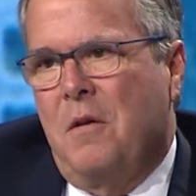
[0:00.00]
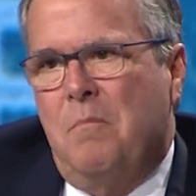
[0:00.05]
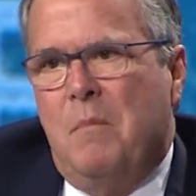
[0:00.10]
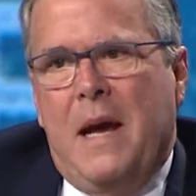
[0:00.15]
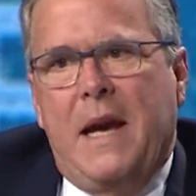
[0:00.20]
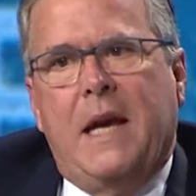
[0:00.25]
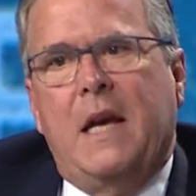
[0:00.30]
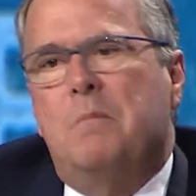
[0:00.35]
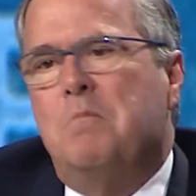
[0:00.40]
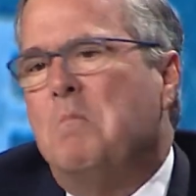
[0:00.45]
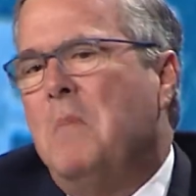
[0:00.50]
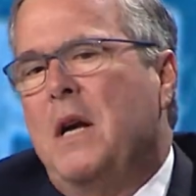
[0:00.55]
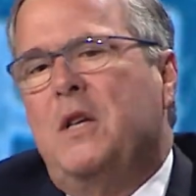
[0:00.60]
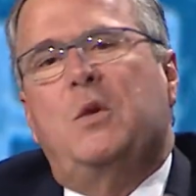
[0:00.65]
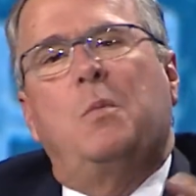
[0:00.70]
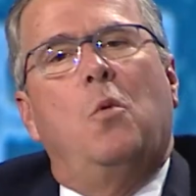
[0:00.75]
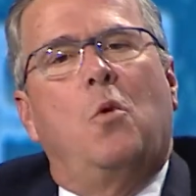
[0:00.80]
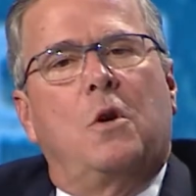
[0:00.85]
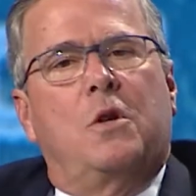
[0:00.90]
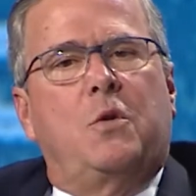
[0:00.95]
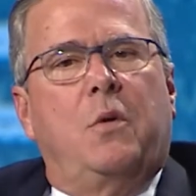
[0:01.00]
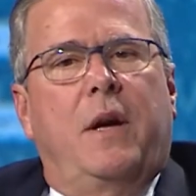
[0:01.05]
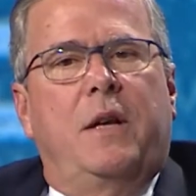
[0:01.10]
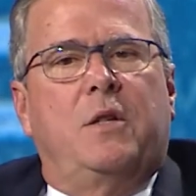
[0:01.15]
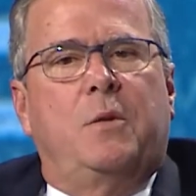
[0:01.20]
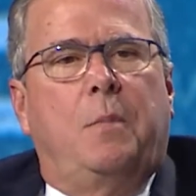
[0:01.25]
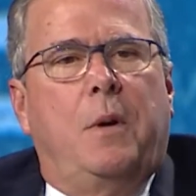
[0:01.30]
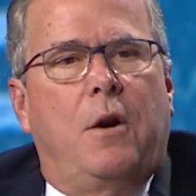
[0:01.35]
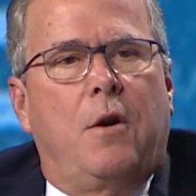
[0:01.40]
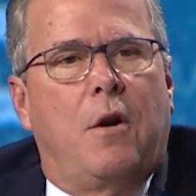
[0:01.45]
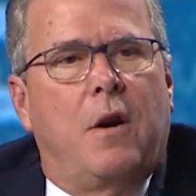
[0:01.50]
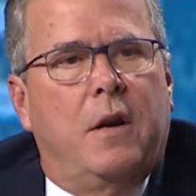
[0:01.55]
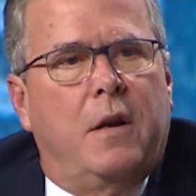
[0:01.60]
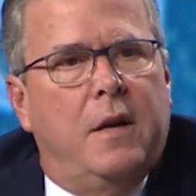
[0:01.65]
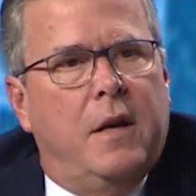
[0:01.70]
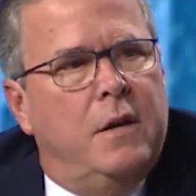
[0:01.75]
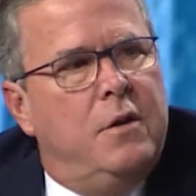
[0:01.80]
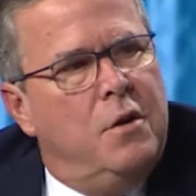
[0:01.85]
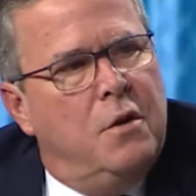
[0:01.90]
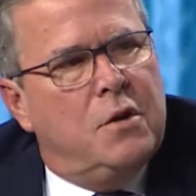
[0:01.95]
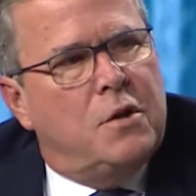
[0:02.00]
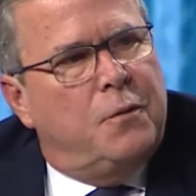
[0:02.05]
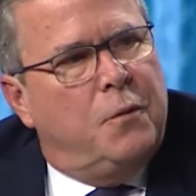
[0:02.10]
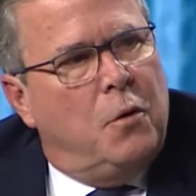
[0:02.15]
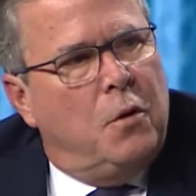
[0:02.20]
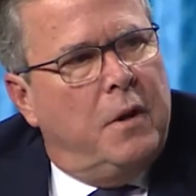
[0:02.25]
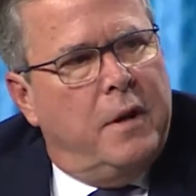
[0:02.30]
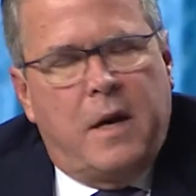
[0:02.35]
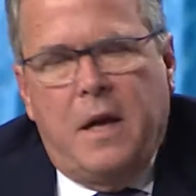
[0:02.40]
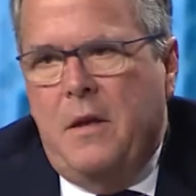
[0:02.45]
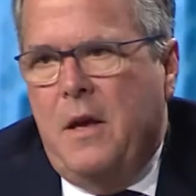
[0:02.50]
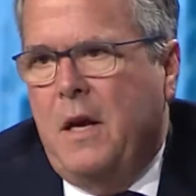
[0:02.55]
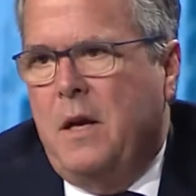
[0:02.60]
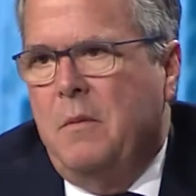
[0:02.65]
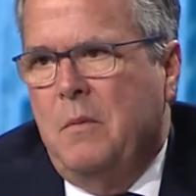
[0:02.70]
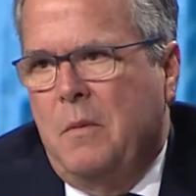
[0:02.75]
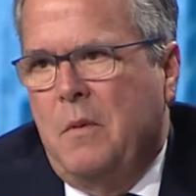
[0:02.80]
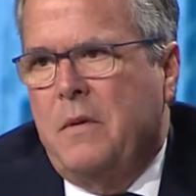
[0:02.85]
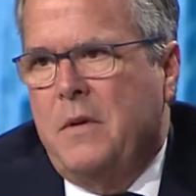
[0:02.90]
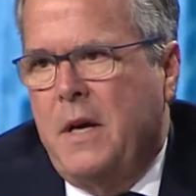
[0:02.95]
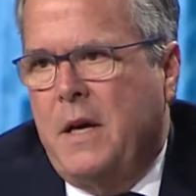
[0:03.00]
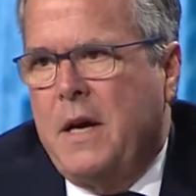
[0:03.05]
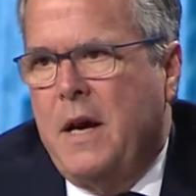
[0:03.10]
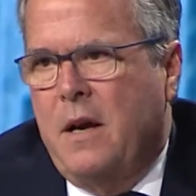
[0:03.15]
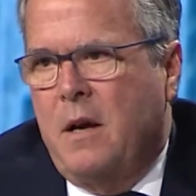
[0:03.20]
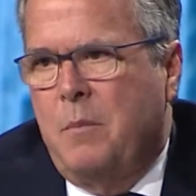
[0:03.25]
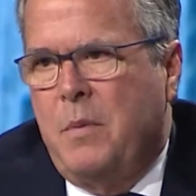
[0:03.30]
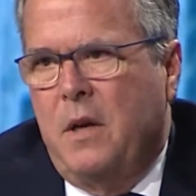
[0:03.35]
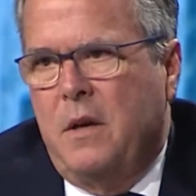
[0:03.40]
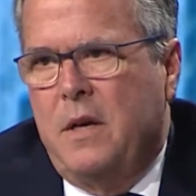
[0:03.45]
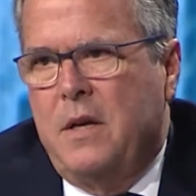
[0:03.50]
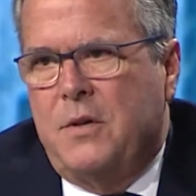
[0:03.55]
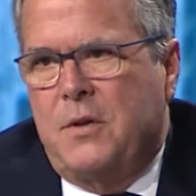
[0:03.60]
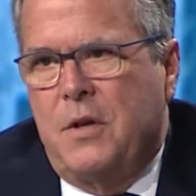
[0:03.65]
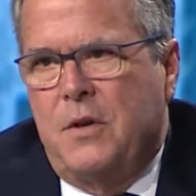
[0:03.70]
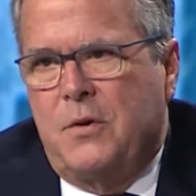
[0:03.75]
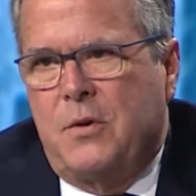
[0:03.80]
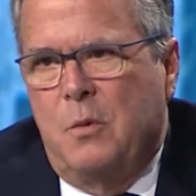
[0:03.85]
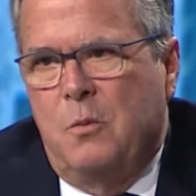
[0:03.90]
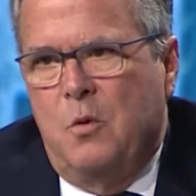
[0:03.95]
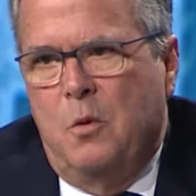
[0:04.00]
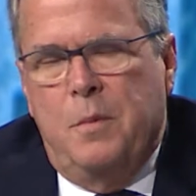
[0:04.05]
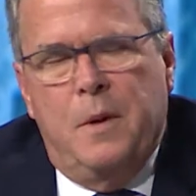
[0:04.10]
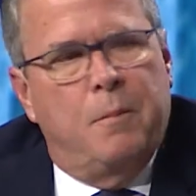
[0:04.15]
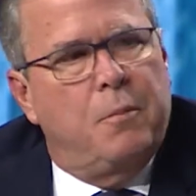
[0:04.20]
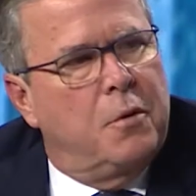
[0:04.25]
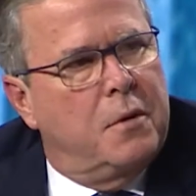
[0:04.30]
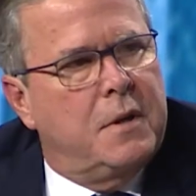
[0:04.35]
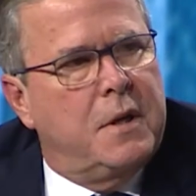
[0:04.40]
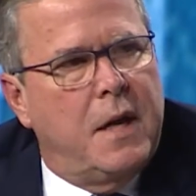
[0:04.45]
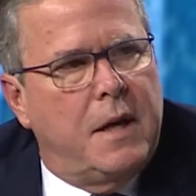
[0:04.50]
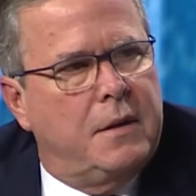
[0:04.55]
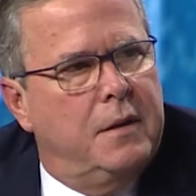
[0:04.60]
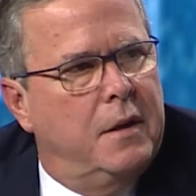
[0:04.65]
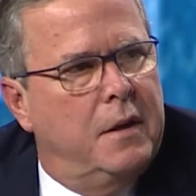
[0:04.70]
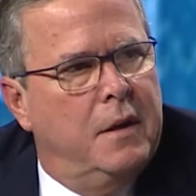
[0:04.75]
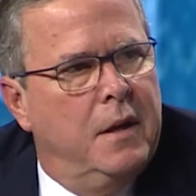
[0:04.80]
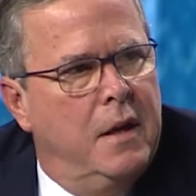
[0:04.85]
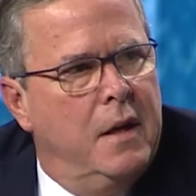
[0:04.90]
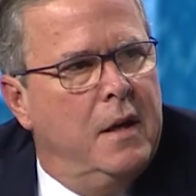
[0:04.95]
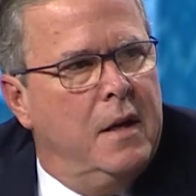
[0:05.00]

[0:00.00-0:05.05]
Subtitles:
Make it much more transparent and useful, and I think the accountability system will be protected